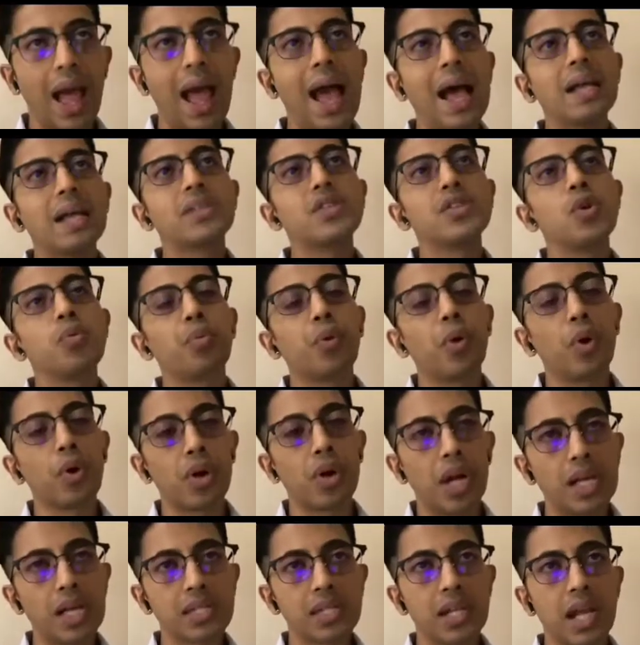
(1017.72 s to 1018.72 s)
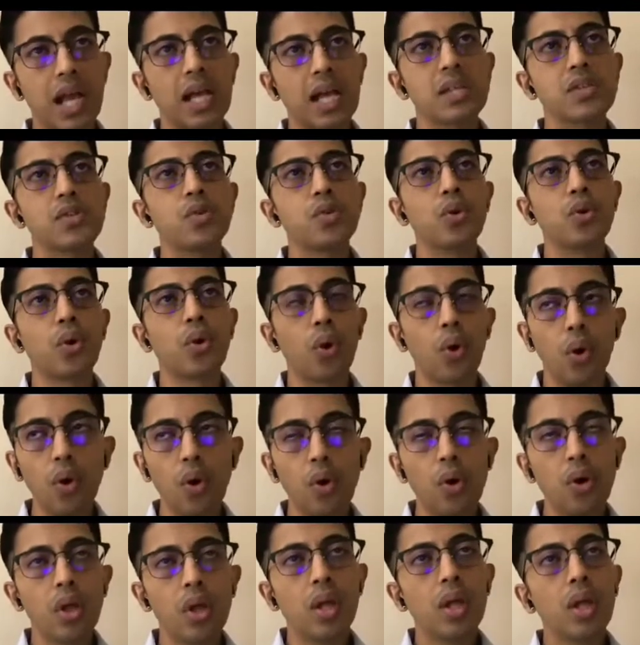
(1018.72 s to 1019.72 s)
you progress and as you grow,
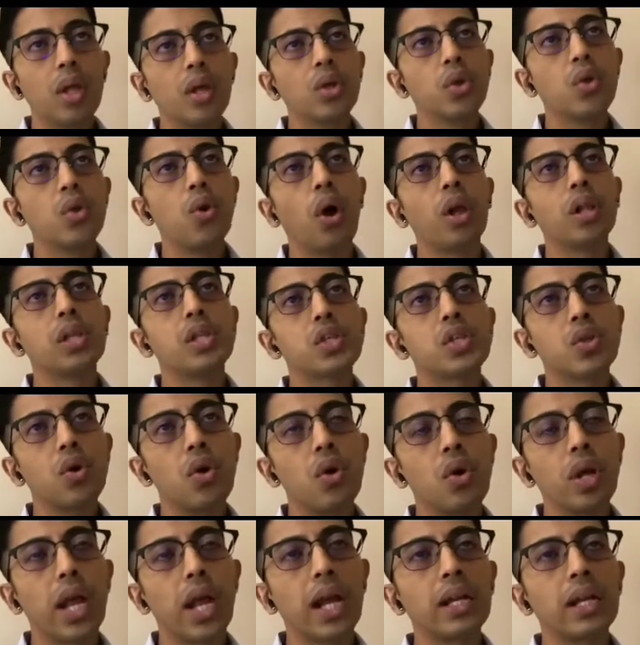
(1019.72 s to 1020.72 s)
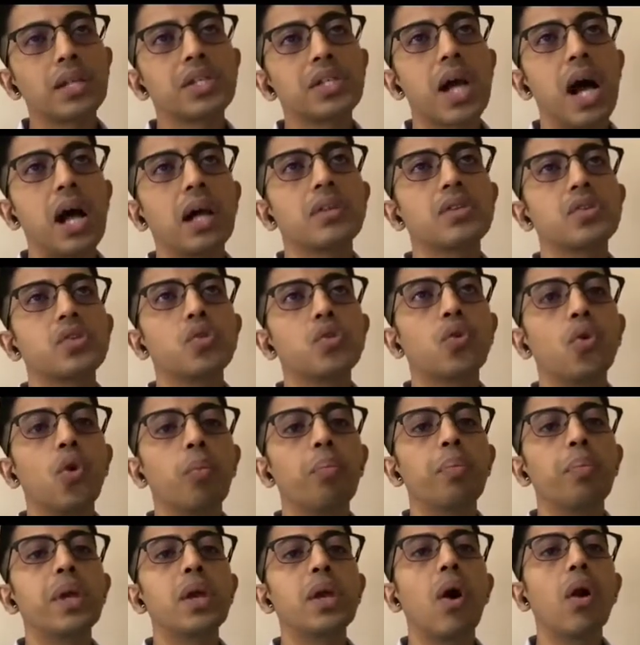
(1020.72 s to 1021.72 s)
you also get a chance to go
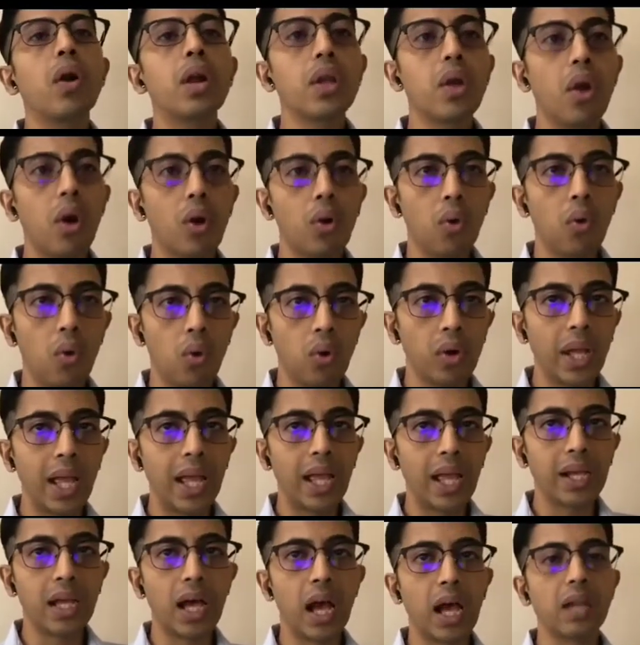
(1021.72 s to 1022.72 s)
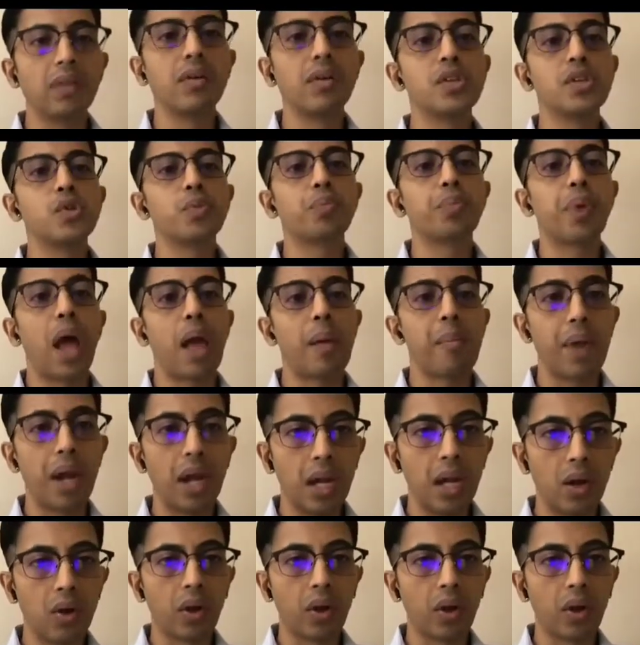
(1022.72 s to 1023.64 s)
beyond your own area in which you primarily located